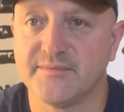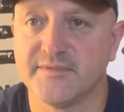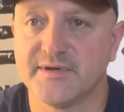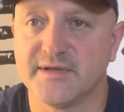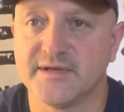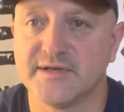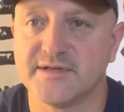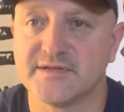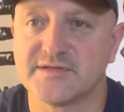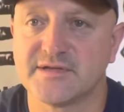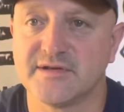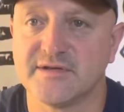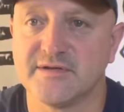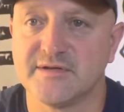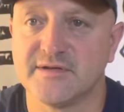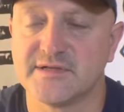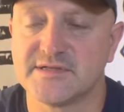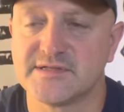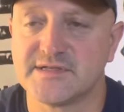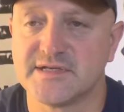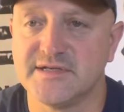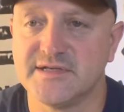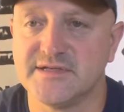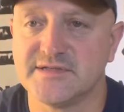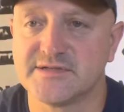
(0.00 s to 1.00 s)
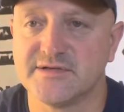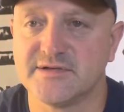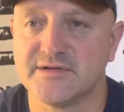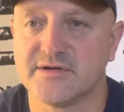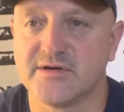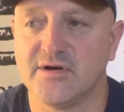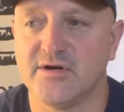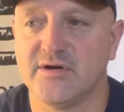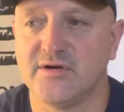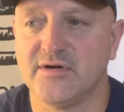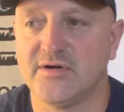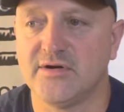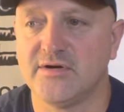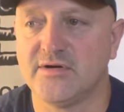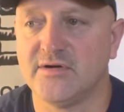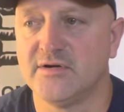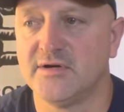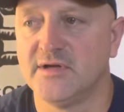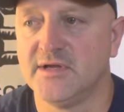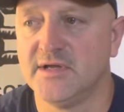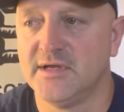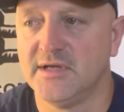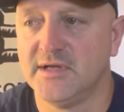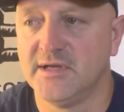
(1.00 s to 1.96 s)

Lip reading: then the city's going to call,